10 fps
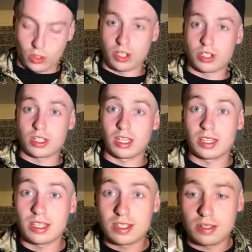I just got
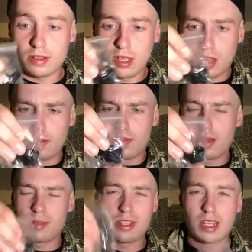this off of
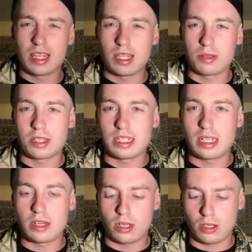Amazon. I think it was like
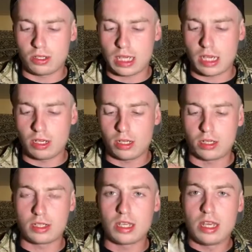$10,
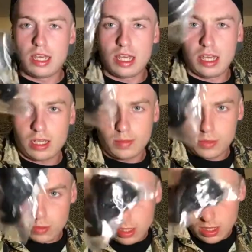$8. It comes
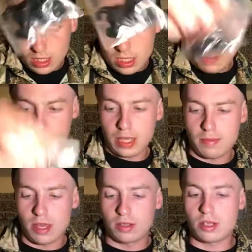with the plate
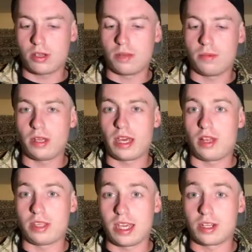mount that you're going to put
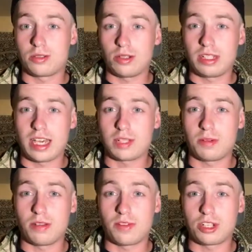on the actual
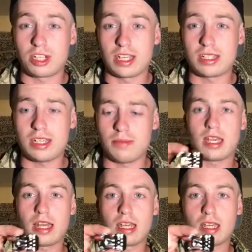attachment of your chesty.
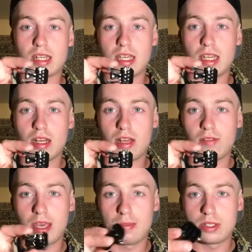And I got a kit off
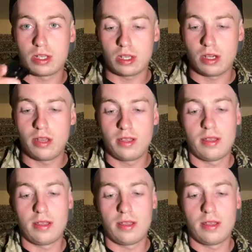Amazon.